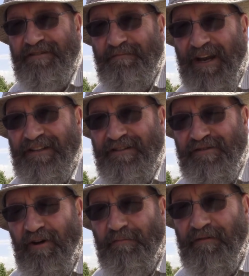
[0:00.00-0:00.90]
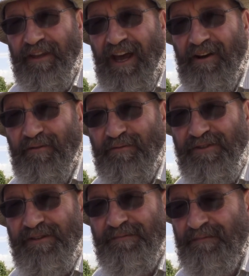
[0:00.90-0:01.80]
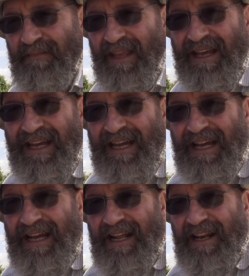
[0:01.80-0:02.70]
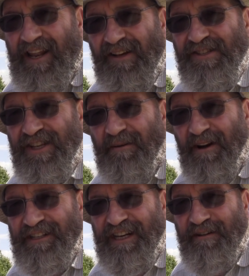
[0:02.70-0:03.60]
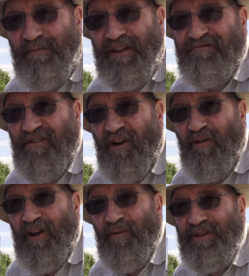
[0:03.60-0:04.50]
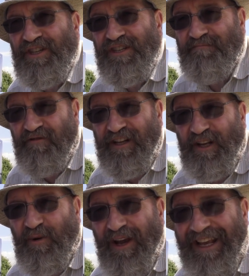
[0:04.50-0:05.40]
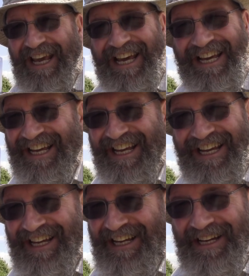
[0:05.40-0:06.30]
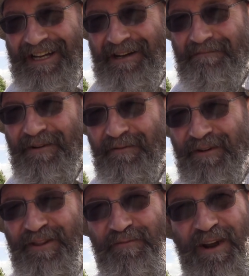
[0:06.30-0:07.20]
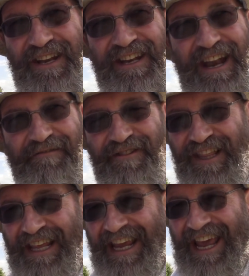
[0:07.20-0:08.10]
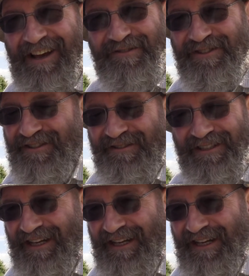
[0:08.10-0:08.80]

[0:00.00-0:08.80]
to paint the top of the gunnels. Last time I did it with a roller, which is pretty quick, but with the wind and everything else, and